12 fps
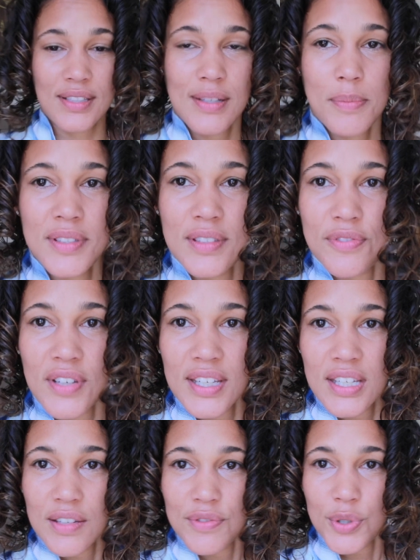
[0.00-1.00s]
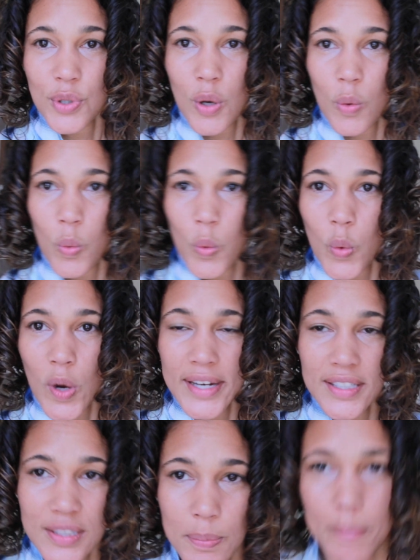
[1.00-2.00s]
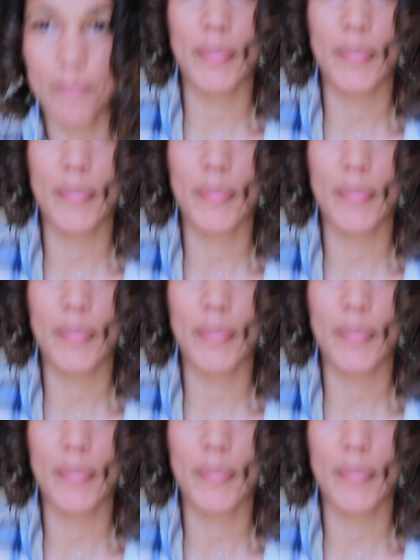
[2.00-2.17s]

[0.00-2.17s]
Let me see if I can give you a white